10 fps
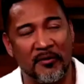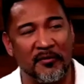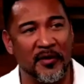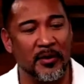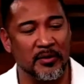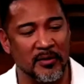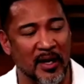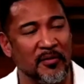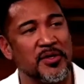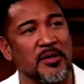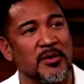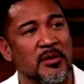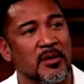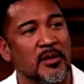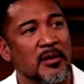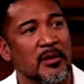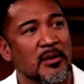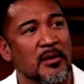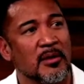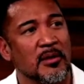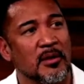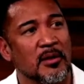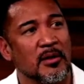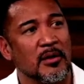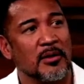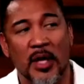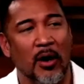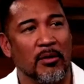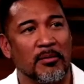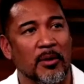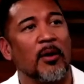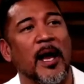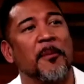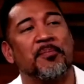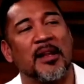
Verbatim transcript: the field of life insurance? No. Okay.